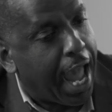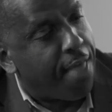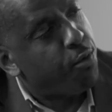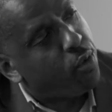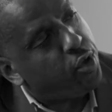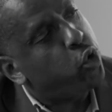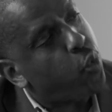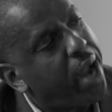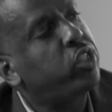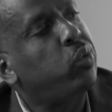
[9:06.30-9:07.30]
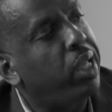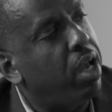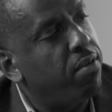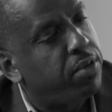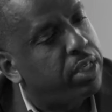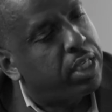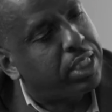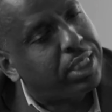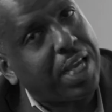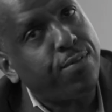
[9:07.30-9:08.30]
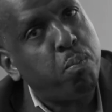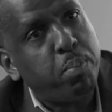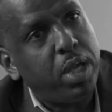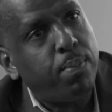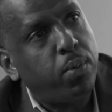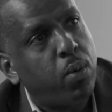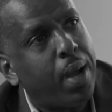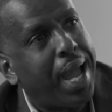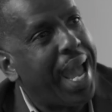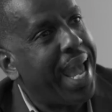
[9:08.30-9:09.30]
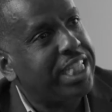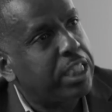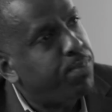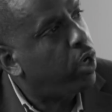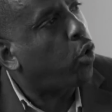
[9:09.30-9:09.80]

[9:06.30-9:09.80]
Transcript: And when the director left, several people asked me